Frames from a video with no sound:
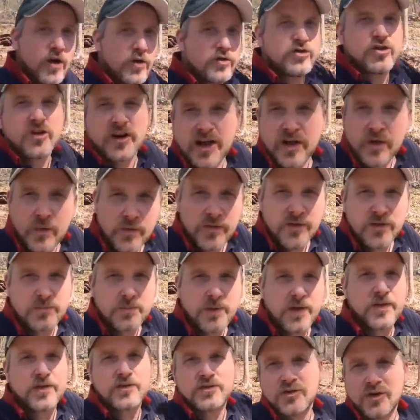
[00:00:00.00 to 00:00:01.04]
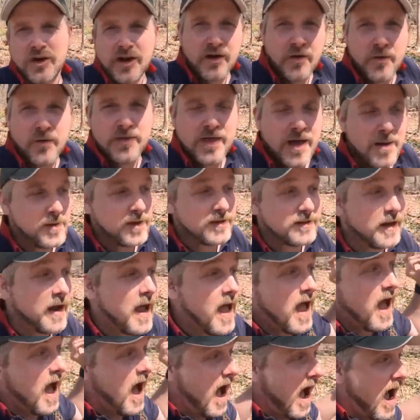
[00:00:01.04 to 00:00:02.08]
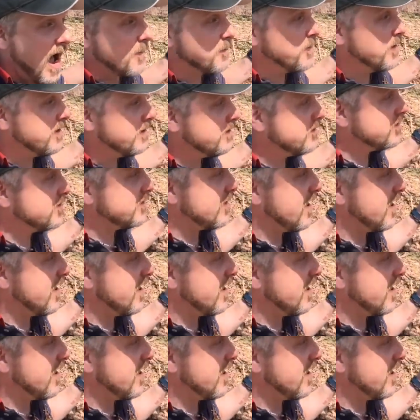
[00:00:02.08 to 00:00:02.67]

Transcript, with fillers: and go, should I go in this building? Should I go in that building? I'm gonna